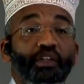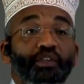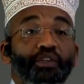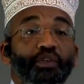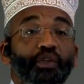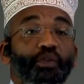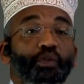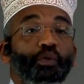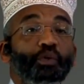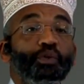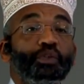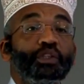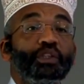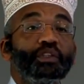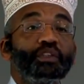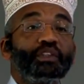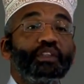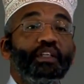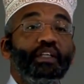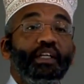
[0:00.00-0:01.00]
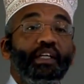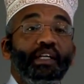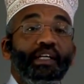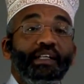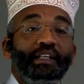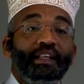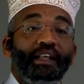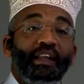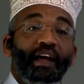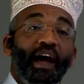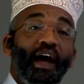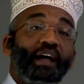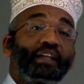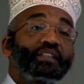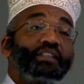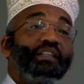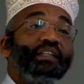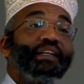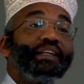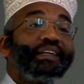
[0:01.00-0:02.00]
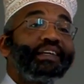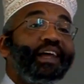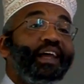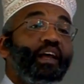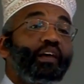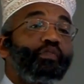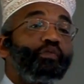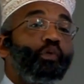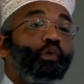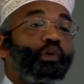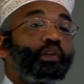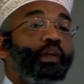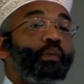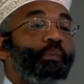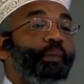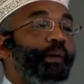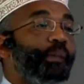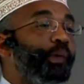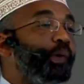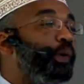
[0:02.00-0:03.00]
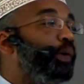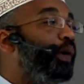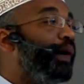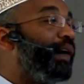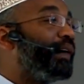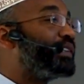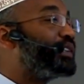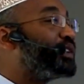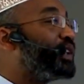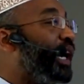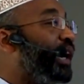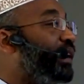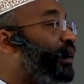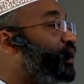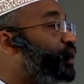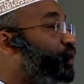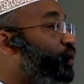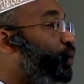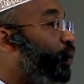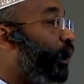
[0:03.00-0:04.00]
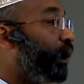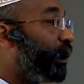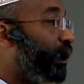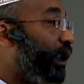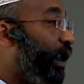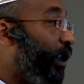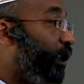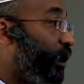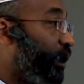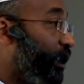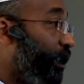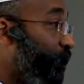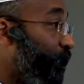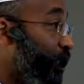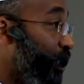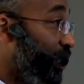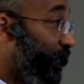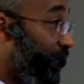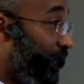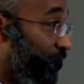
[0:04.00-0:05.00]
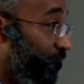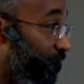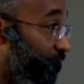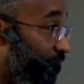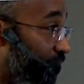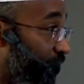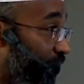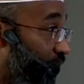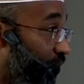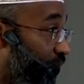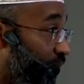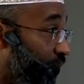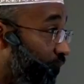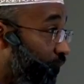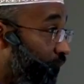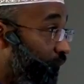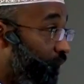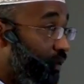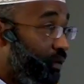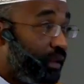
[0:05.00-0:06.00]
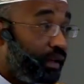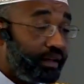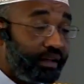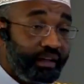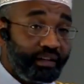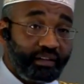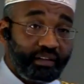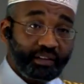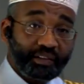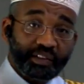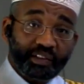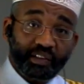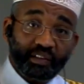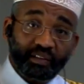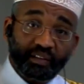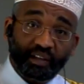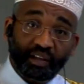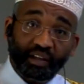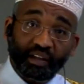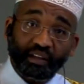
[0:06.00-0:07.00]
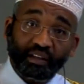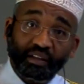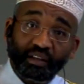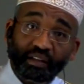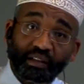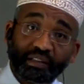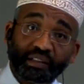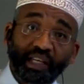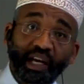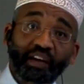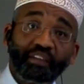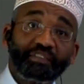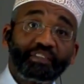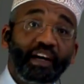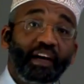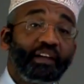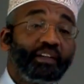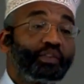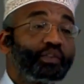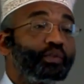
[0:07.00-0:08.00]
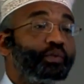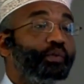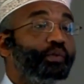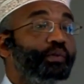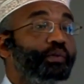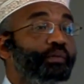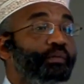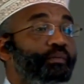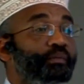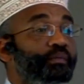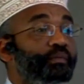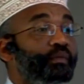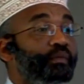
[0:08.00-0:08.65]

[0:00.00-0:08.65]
institutions that actually care for the people who are challenged within our community. The kid yesterday in Taft High School